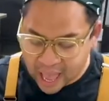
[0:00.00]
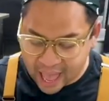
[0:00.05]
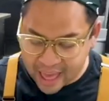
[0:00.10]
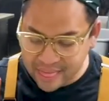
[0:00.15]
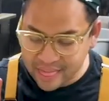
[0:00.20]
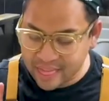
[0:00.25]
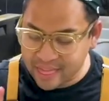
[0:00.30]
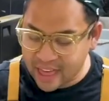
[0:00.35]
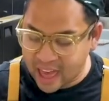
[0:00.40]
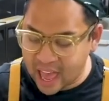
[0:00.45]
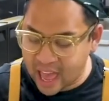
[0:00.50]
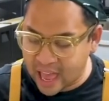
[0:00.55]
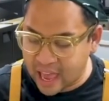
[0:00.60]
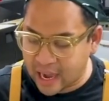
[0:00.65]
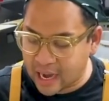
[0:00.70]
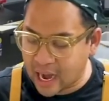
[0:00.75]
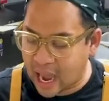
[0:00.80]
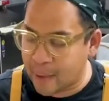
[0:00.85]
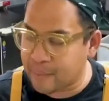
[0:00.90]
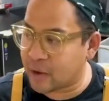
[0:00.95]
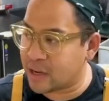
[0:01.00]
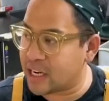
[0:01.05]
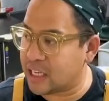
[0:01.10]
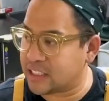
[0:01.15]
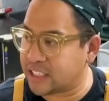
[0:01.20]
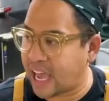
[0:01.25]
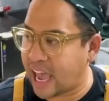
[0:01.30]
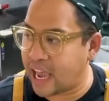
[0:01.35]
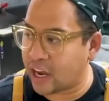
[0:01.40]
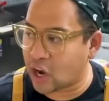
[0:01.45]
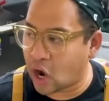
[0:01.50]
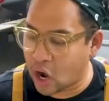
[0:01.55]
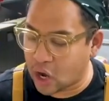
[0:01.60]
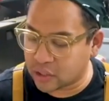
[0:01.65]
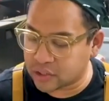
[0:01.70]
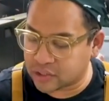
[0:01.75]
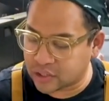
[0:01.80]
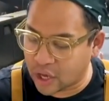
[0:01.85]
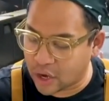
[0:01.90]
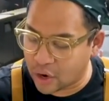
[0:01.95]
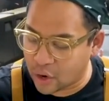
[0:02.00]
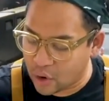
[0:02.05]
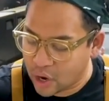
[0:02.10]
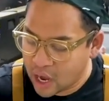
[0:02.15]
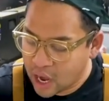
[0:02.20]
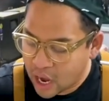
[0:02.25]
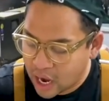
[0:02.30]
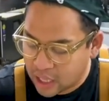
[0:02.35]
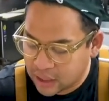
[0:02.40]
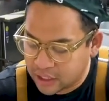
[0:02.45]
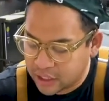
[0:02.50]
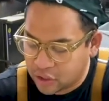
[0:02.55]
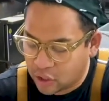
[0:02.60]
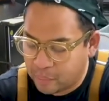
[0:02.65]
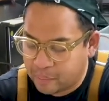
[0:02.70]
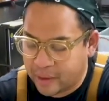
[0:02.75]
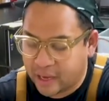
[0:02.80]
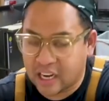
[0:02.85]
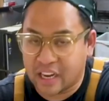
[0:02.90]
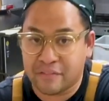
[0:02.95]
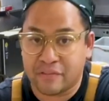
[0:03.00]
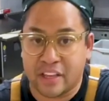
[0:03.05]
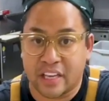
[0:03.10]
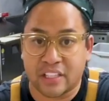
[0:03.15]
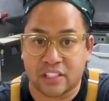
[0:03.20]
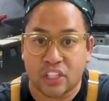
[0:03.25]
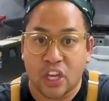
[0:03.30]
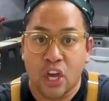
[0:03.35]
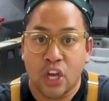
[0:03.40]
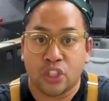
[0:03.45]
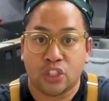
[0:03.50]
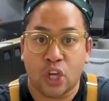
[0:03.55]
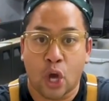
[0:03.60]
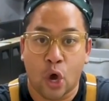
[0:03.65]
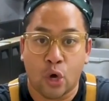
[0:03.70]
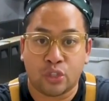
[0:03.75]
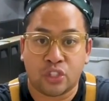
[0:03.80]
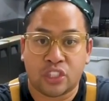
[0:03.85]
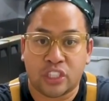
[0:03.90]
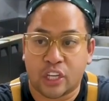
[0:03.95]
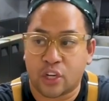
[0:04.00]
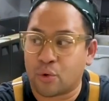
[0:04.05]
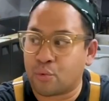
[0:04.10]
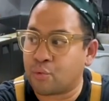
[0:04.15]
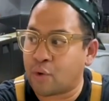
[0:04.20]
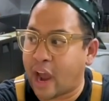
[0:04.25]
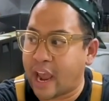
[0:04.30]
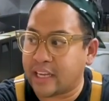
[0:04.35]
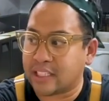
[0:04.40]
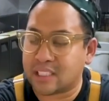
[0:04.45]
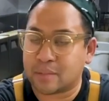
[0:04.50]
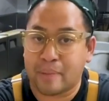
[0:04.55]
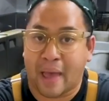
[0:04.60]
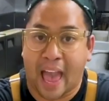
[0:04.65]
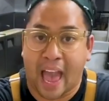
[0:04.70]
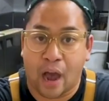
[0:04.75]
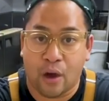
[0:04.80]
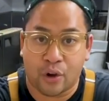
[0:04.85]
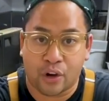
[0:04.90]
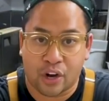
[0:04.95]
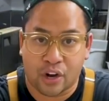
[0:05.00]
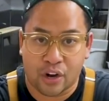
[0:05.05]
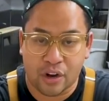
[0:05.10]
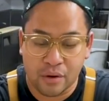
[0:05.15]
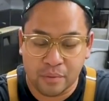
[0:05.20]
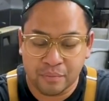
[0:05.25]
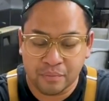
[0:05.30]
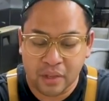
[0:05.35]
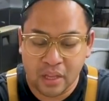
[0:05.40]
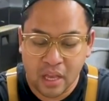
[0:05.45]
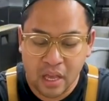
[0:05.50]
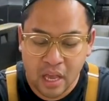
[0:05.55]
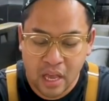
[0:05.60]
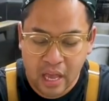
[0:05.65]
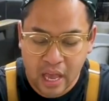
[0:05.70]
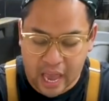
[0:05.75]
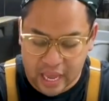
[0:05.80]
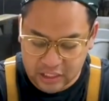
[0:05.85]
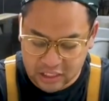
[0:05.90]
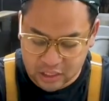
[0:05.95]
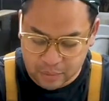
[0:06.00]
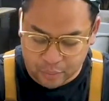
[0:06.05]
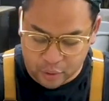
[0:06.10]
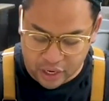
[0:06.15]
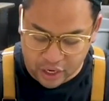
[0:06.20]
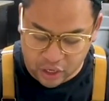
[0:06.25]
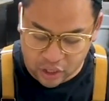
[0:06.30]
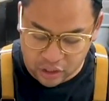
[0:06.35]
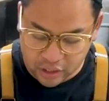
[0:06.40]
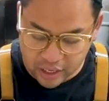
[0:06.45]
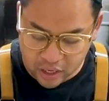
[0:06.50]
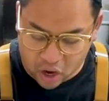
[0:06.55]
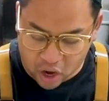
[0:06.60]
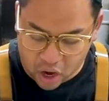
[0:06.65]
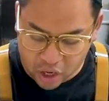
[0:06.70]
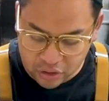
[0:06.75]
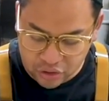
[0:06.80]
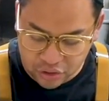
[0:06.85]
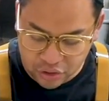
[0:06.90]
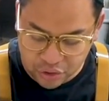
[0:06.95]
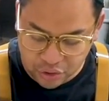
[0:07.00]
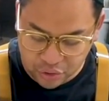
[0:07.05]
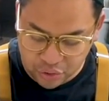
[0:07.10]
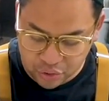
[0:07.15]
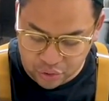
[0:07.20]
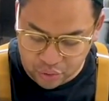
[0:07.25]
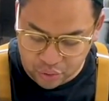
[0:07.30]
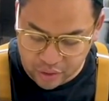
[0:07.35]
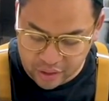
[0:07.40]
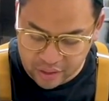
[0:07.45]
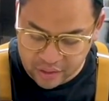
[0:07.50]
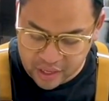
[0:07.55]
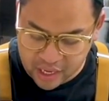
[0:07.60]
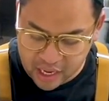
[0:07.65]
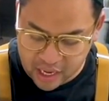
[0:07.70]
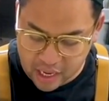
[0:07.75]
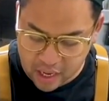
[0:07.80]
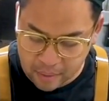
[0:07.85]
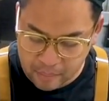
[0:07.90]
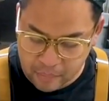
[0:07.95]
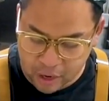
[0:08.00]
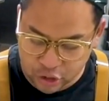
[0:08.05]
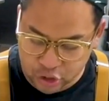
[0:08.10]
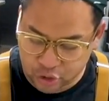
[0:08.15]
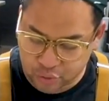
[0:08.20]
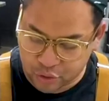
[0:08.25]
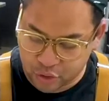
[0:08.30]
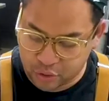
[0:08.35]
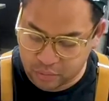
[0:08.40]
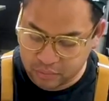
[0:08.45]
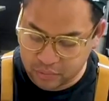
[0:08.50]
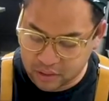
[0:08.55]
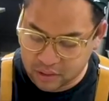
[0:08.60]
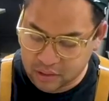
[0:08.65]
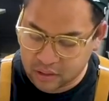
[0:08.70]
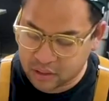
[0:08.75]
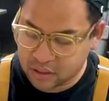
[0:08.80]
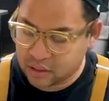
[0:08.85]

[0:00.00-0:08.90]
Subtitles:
And then I'm going to take also a little bit of this toasted rice powder and sprinkle it onto the mushrooms.